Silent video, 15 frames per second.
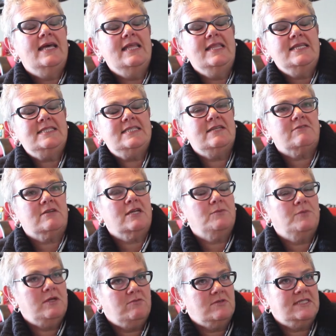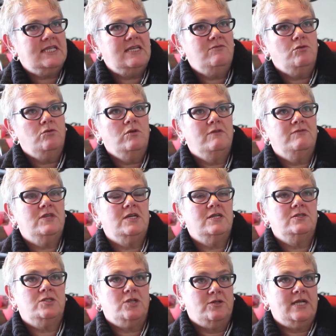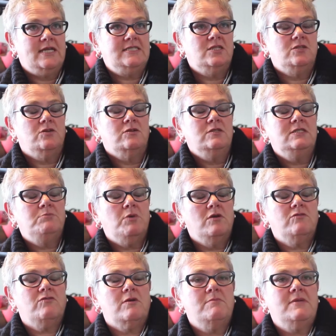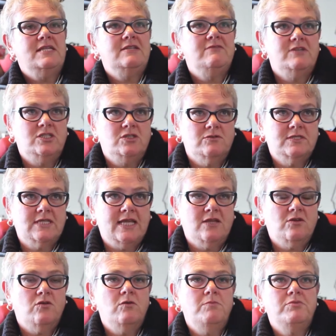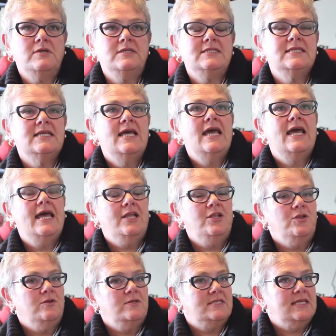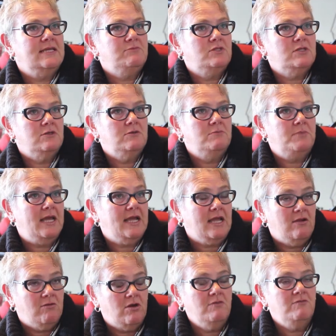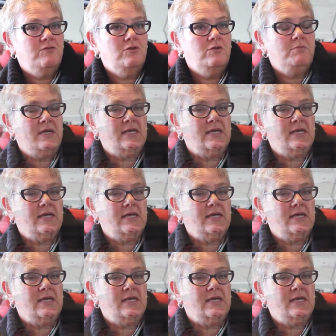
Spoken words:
In this area we receive all of the donated goods, both from individuals and corporates, and use them to pack our own food